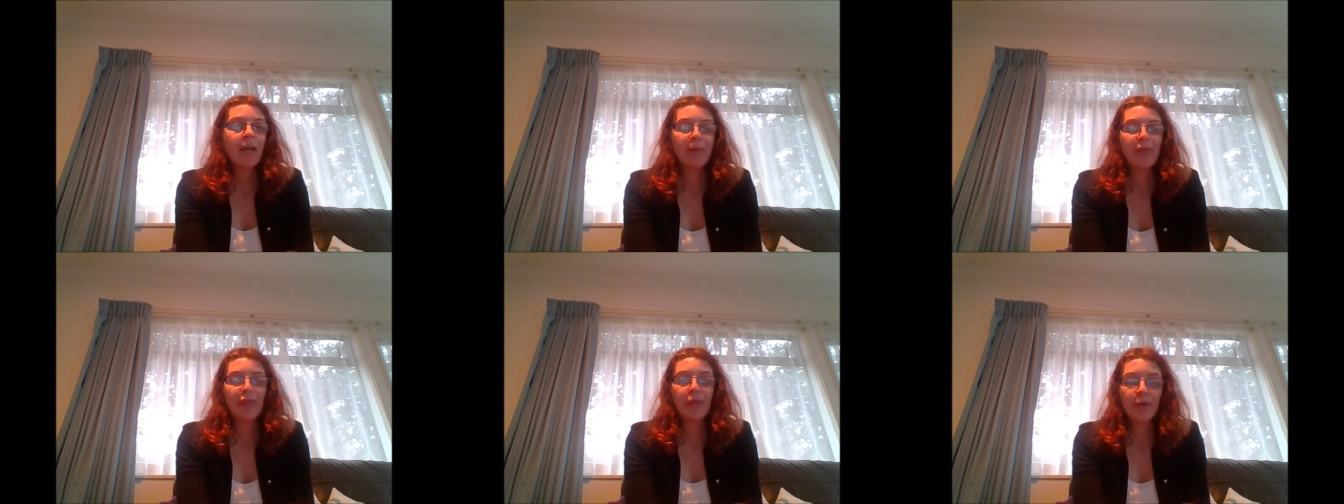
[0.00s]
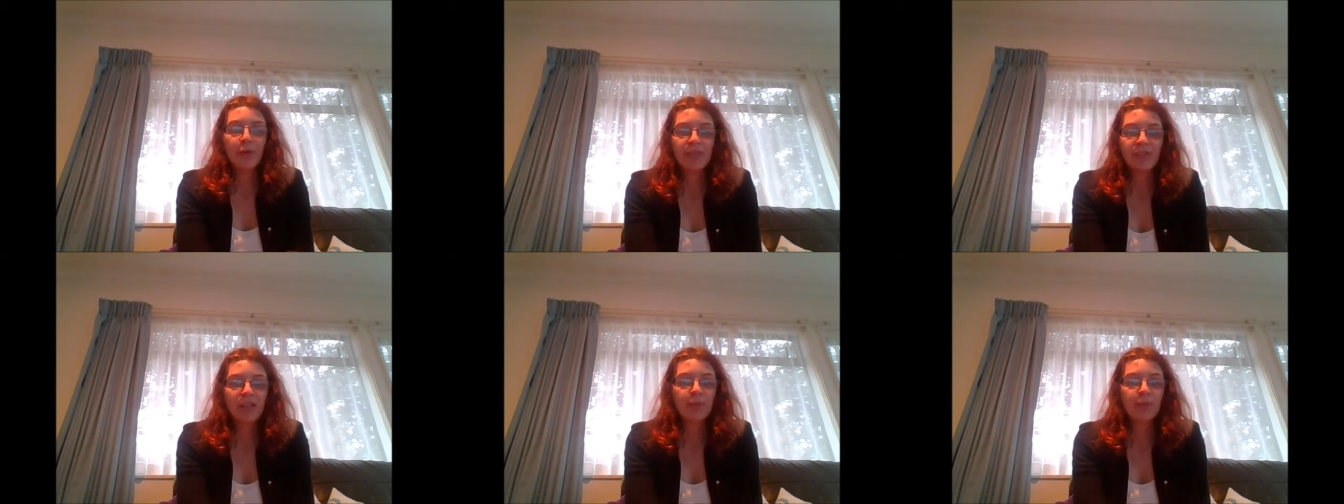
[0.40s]
But
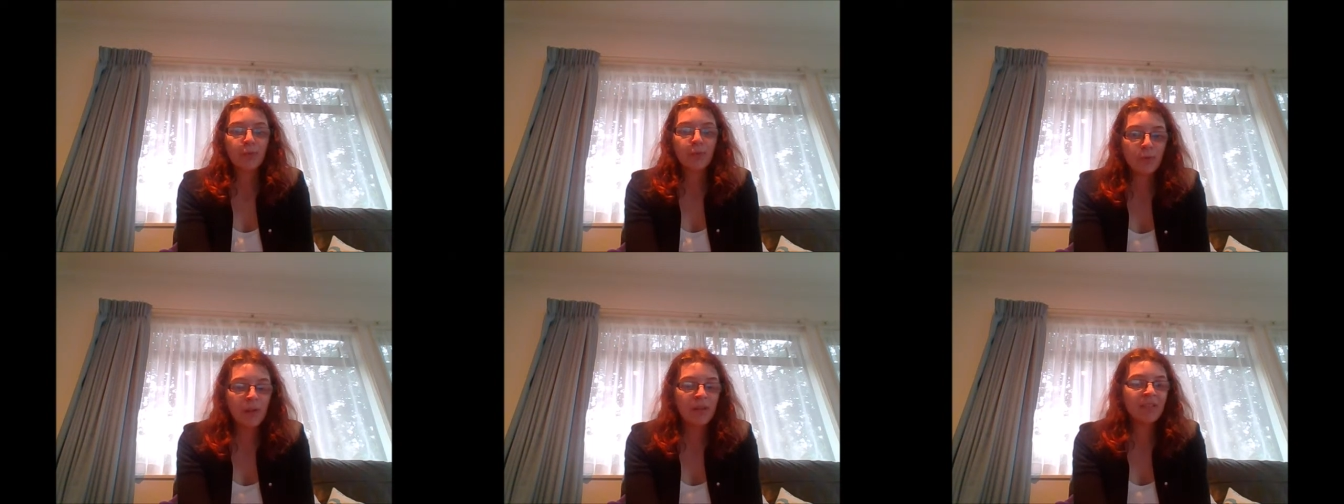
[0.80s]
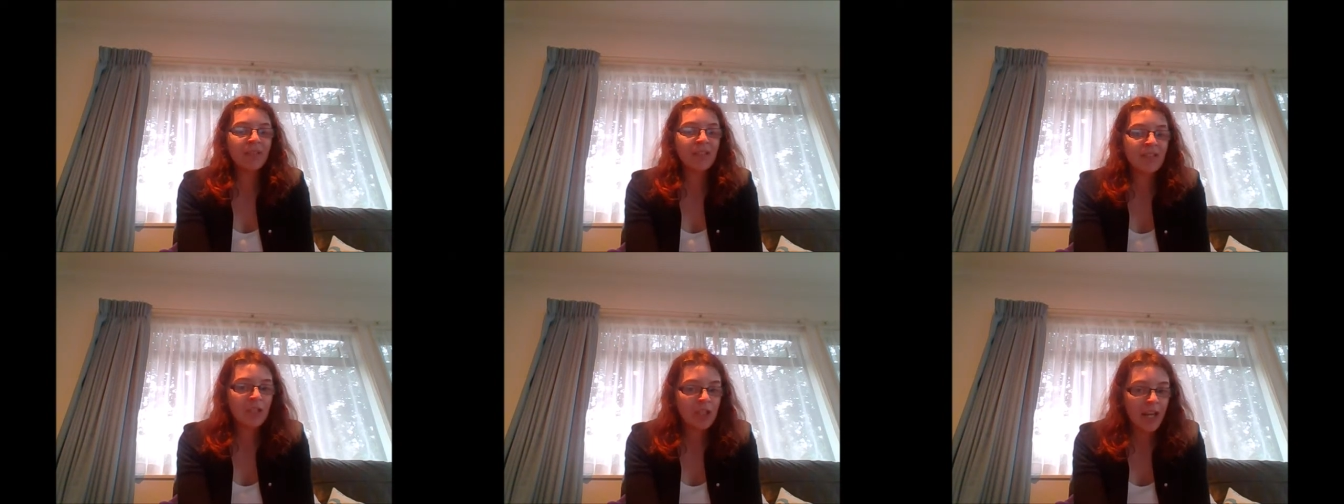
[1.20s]
first and foremost,
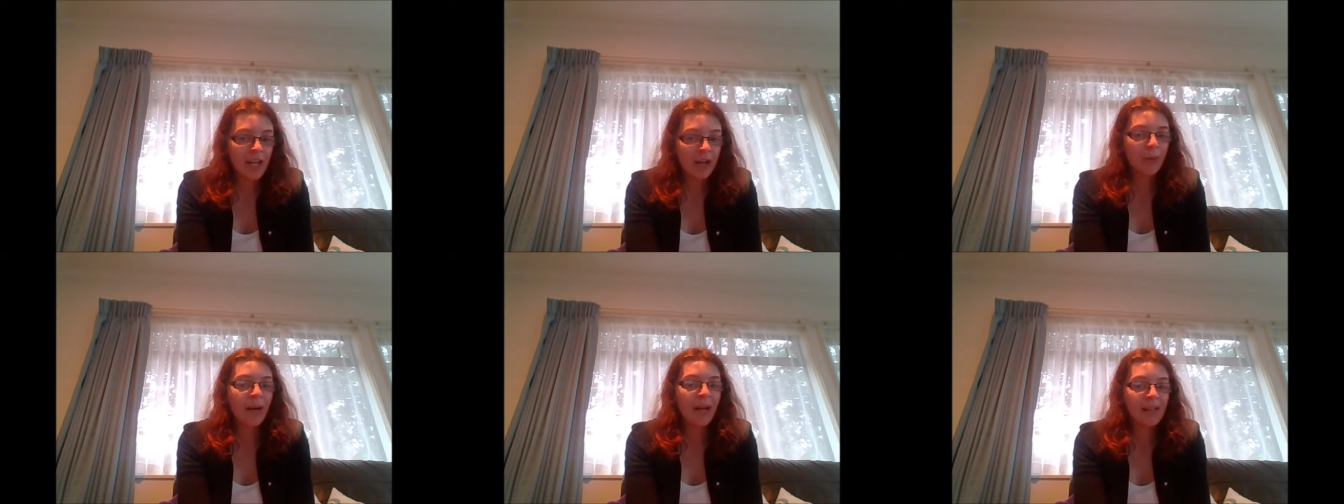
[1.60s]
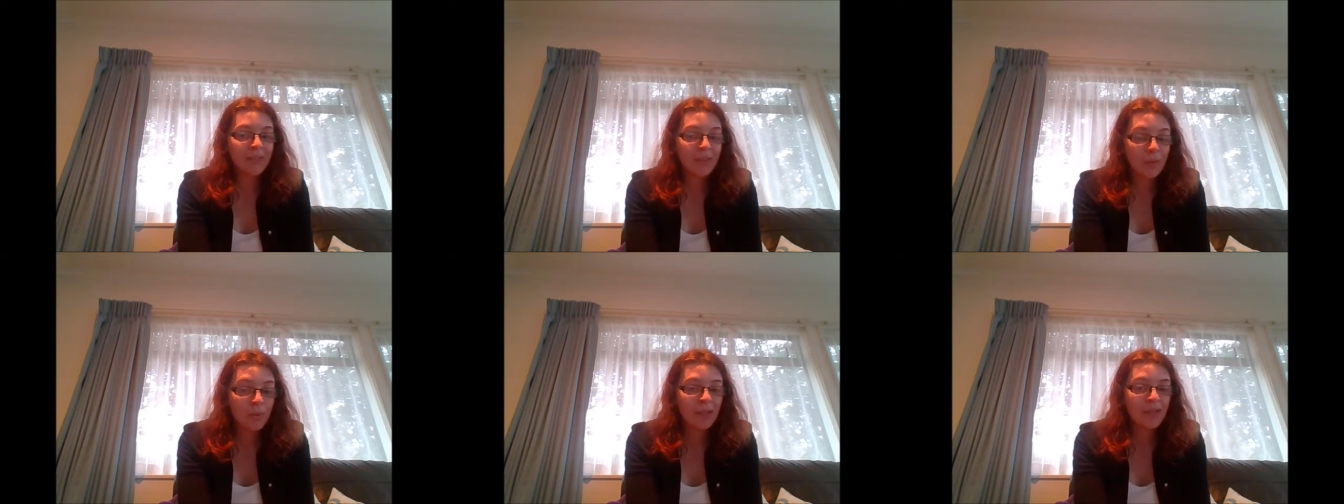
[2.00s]
this channel has
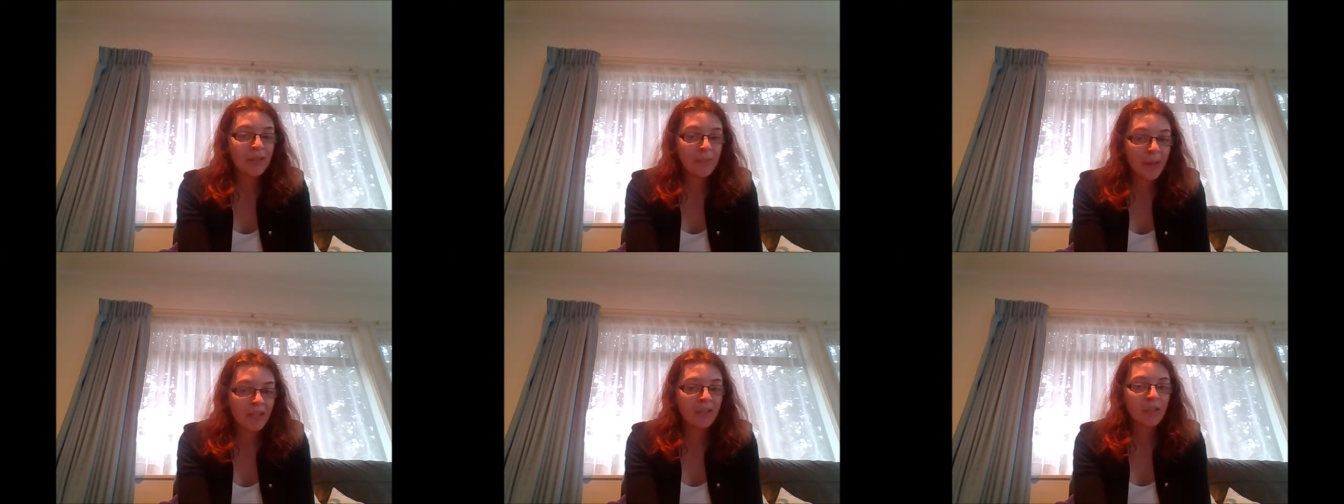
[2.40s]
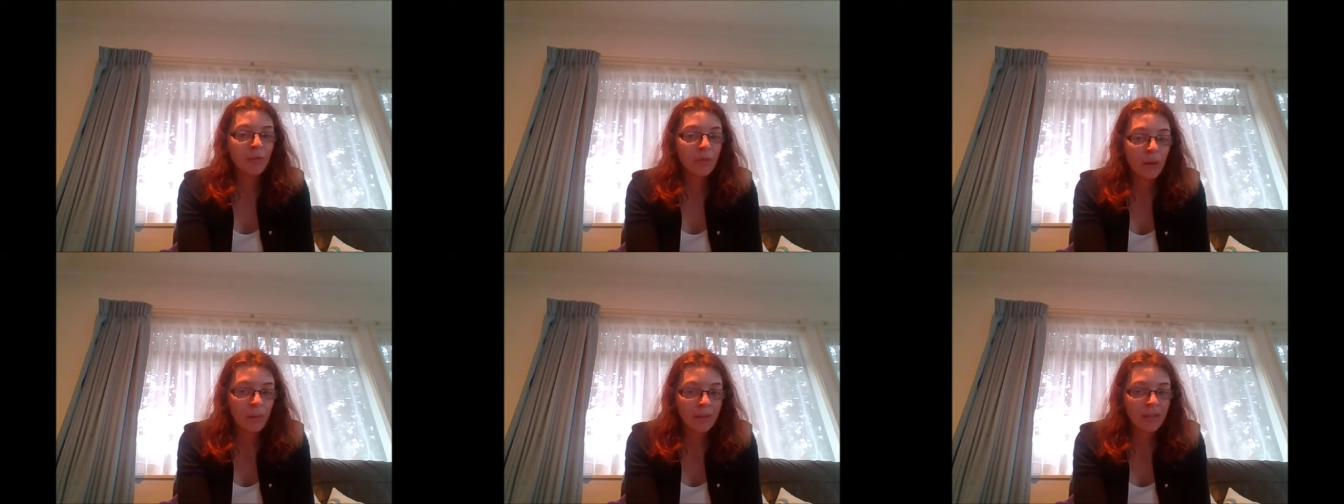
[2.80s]
always been to
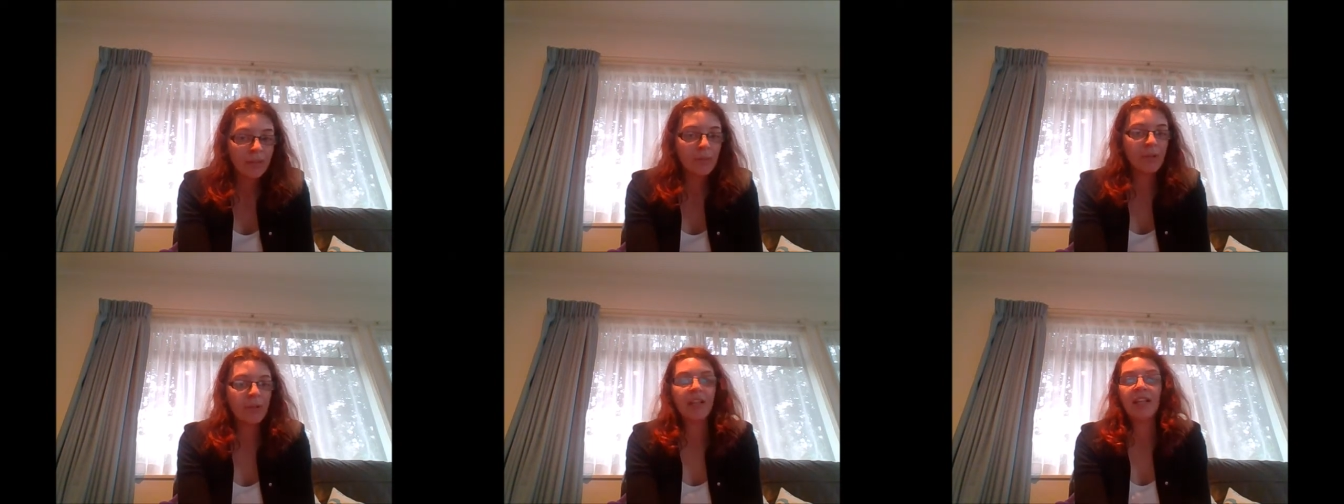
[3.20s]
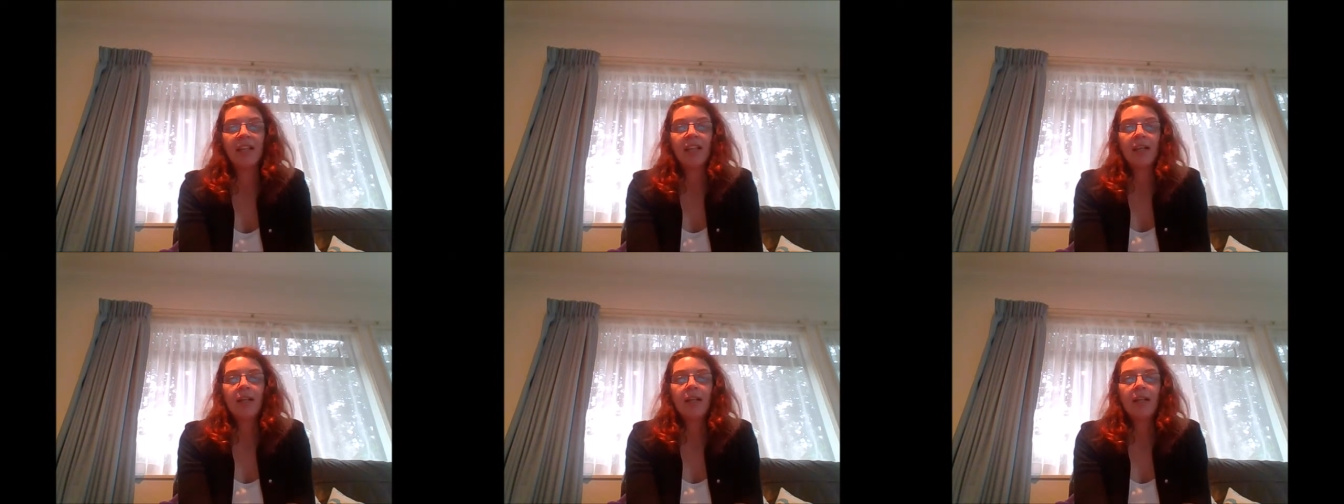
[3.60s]
grow a community